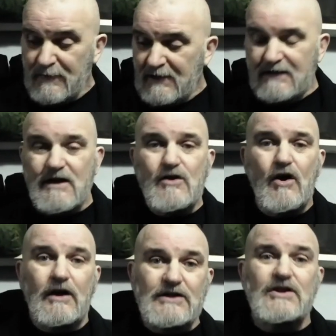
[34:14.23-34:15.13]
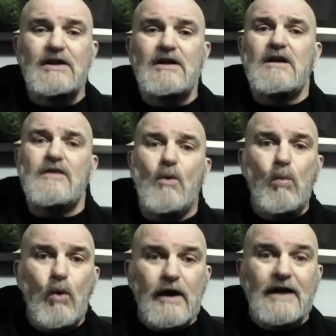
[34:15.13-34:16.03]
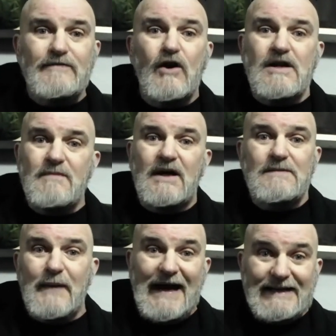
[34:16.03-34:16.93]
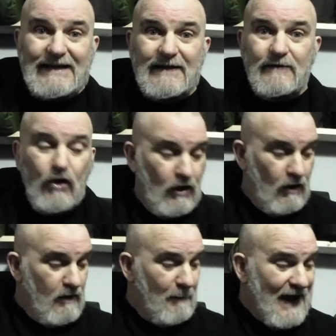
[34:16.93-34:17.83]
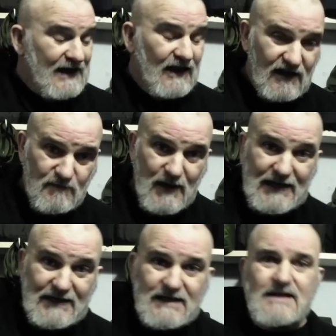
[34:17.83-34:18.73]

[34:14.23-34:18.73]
in the knowledge that what I've got in my bag, or the bag I've made,